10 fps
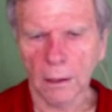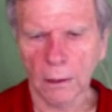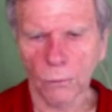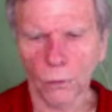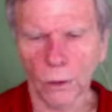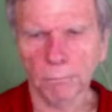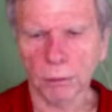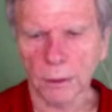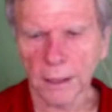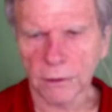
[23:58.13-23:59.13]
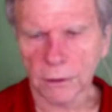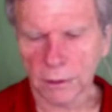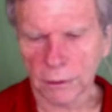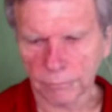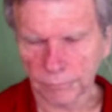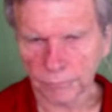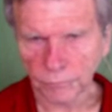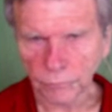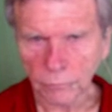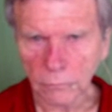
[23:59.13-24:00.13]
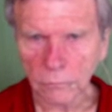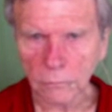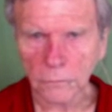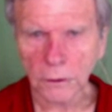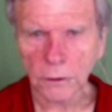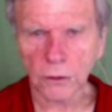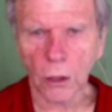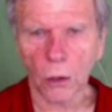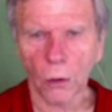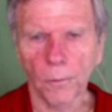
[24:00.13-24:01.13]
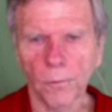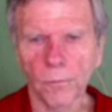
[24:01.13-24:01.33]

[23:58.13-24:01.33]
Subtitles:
in one place. So